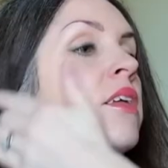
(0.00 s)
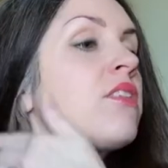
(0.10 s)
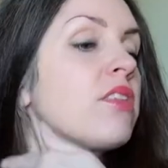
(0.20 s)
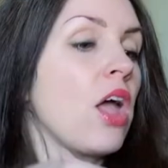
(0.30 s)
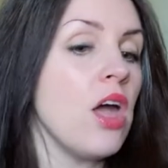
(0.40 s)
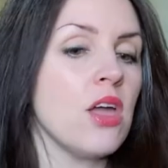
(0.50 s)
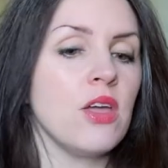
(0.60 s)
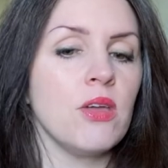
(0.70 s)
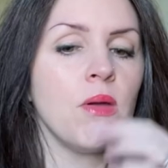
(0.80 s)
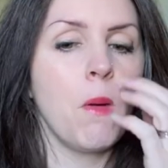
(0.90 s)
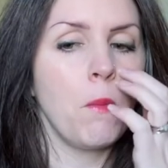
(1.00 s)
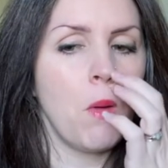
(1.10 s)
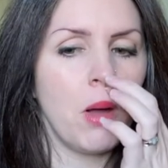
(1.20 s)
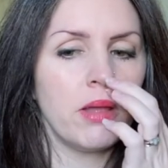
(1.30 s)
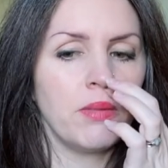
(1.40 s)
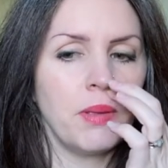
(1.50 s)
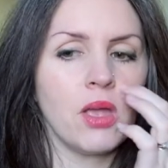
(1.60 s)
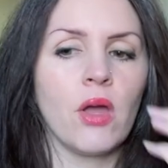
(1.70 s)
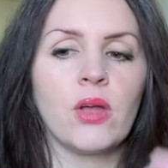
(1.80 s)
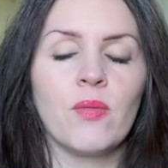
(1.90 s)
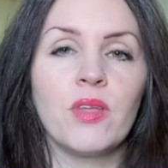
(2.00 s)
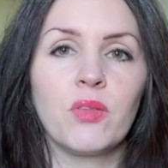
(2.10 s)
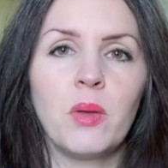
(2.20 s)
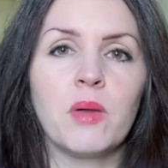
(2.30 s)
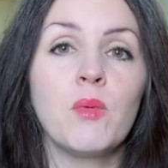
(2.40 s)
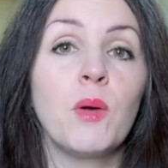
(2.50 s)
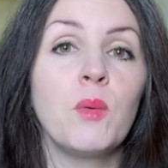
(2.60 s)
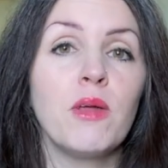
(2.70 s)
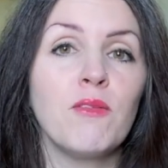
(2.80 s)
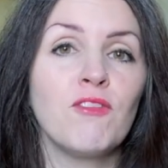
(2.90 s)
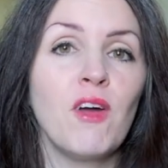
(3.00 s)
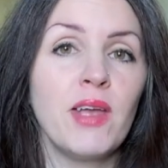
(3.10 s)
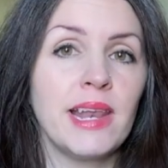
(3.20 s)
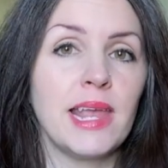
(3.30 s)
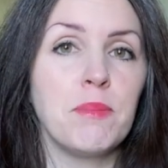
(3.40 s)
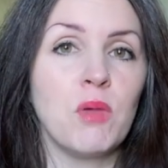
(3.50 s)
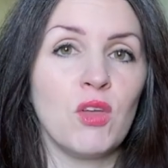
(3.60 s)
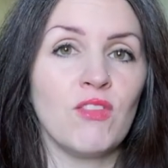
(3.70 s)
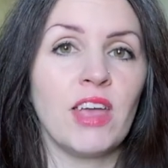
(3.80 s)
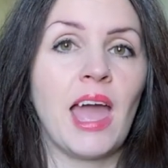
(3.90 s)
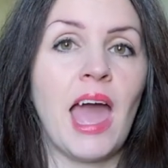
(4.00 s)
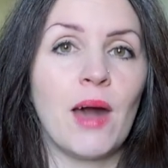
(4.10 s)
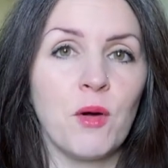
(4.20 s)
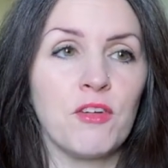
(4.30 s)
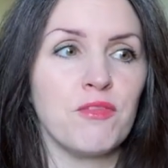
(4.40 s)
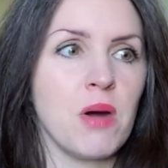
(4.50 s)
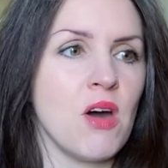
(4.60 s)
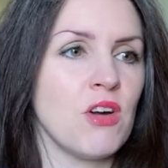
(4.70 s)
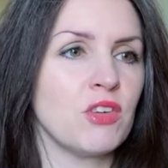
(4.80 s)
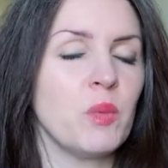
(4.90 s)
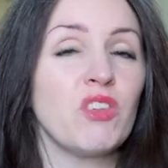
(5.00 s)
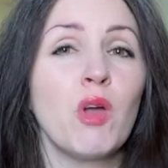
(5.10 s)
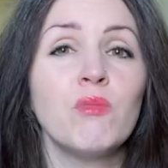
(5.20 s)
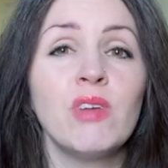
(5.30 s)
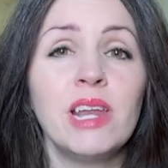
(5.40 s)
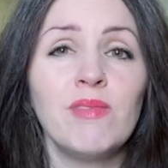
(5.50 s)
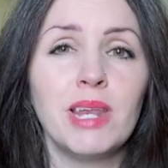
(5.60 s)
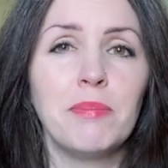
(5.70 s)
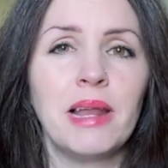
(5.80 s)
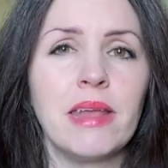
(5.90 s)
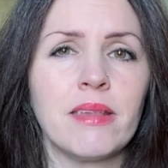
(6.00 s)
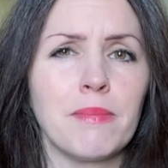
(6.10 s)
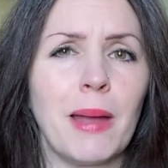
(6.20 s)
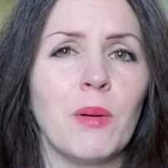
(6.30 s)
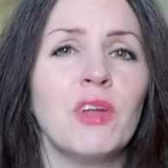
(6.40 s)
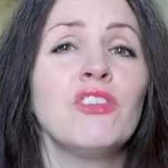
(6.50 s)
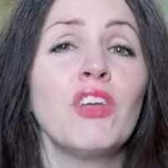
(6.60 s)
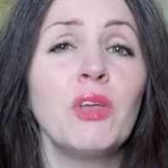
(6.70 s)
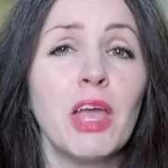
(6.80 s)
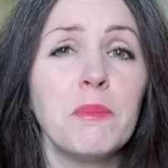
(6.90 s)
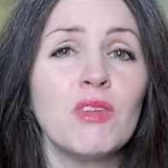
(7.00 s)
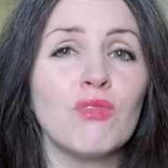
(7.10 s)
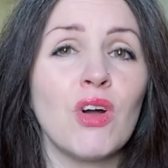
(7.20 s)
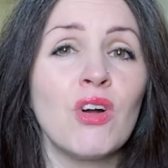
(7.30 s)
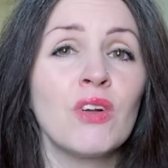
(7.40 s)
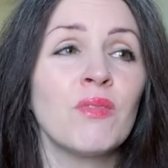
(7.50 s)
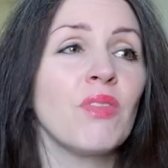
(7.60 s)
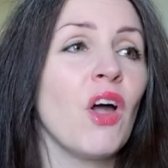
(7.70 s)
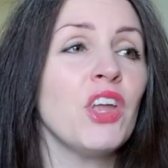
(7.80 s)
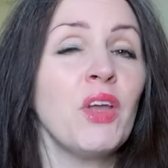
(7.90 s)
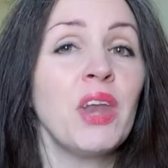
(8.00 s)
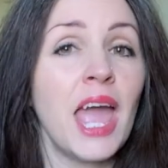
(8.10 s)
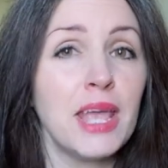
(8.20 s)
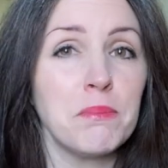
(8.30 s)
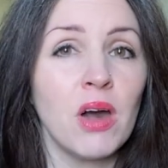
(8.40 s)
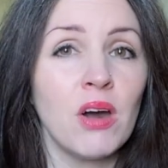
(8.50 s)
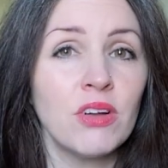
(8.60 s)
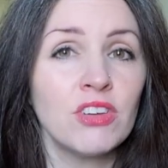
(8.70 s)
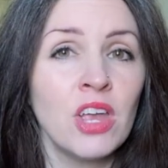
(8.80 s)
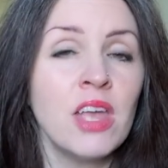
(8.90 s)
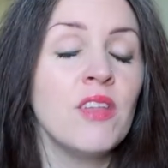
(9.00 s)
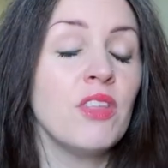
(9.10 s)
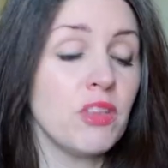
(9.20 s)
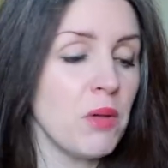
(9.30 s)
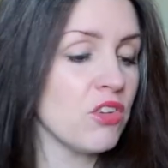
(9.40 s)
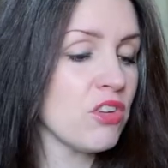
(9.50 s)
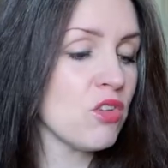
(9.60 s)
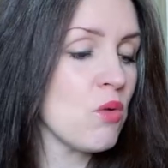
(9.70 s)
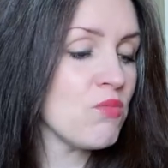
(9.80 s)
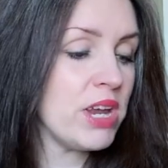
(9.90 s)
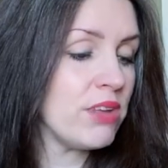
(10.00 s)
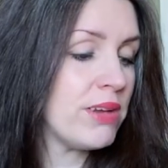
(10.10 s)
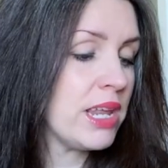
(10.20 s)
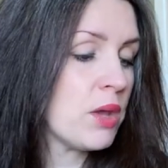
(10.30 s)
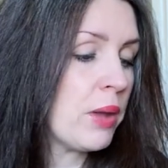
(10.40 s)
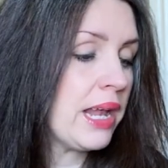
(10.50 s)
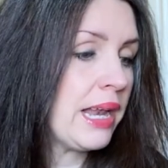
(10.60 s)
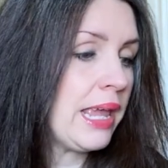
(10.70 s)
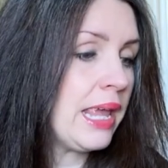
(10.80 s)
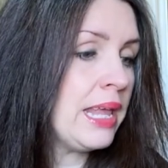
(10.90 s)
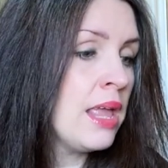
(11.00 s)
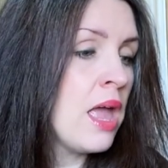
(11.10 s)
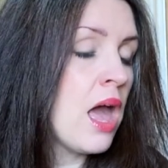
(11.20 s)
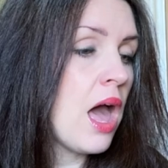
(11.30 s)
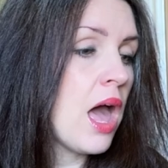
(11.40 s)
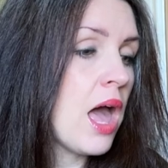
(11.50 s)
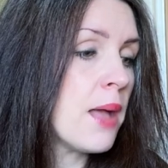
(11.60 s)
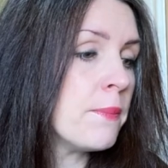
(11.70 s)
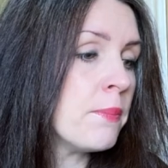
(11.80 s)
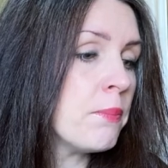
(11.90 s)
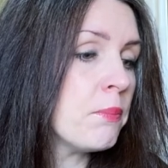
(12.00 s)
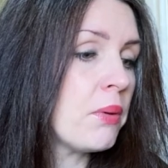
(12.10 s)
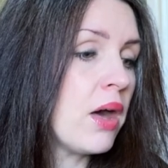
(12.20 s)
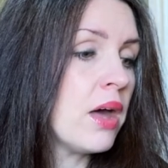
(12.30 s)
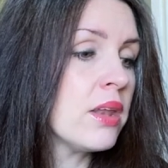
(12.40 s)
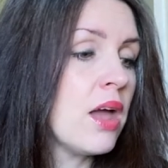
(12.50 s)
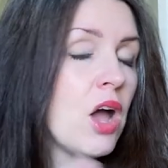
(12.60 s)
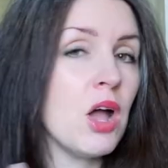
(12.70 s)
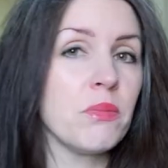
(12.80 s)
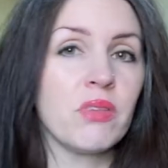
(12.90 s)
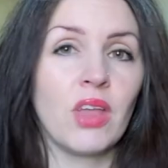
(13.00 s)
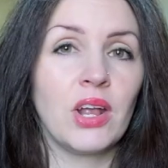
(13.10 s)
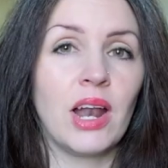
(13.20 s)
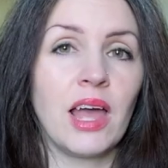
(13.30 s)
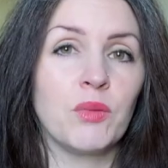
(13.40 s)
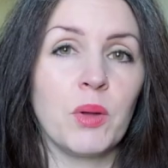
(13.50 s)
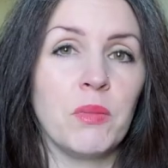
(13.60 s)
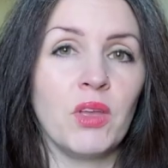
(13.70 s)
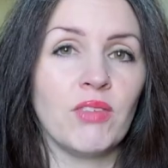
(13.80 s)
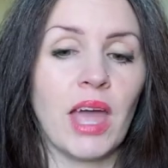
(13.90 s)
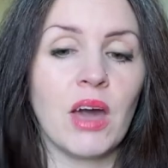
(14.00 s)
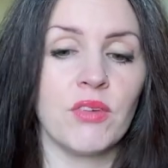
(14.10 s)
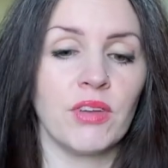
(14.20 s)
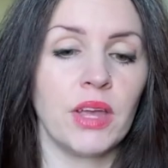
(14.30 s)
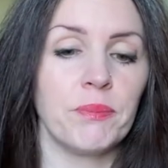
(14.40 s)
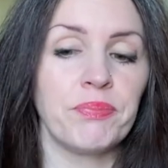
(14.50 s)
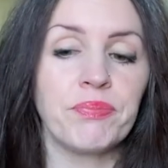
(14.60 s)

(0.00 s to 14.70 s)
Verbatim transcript: So, what has been going on this week? Well, we're finally moving out of March, which I'm really, really pleased about. And don't get me wrong, I don't hate March. This March has gone really, really quickly, um, but I'm so glad we're moving out of it.